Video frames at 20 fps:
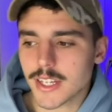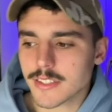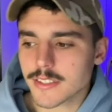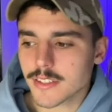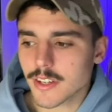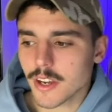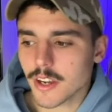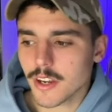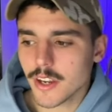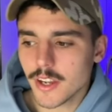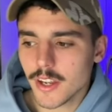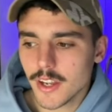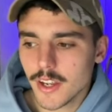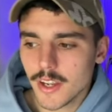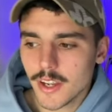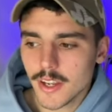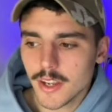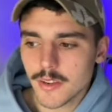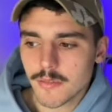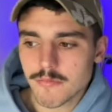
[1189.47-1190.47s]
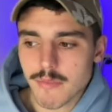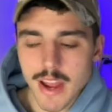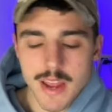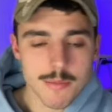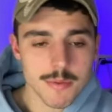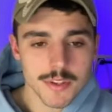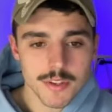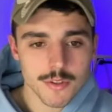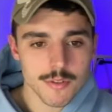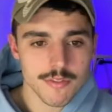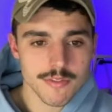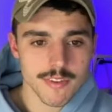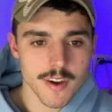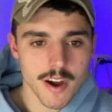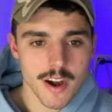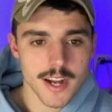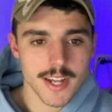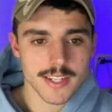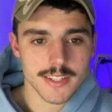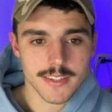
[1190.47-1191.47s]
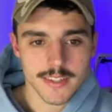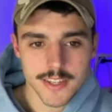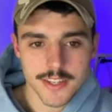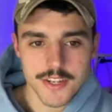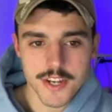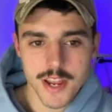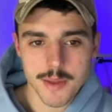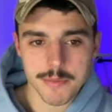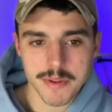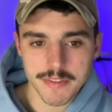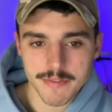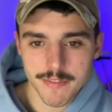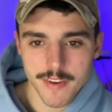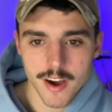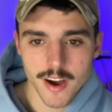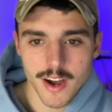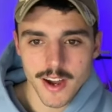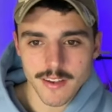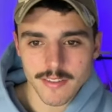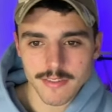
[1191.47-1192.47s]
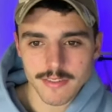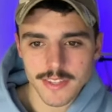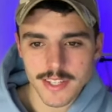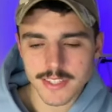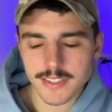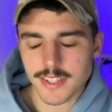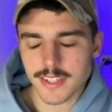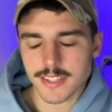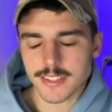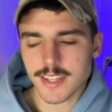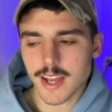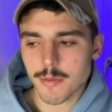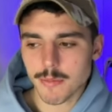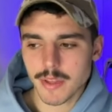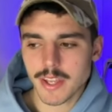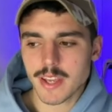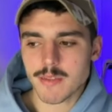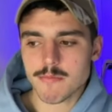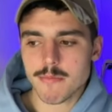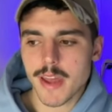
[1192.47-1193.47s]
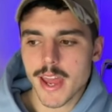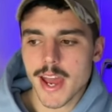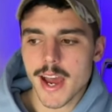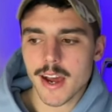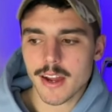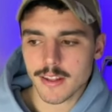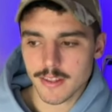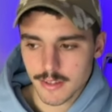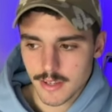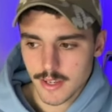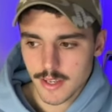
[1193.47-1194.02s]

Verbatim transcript: So maybe you find the gem at five. There's just something about